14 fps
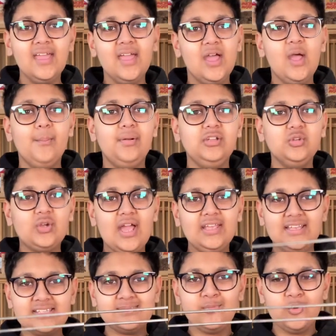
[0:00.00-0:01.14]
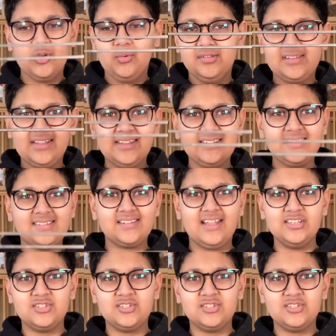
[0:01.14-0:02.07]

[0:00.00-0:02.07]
but you can get smaller ones. I think this is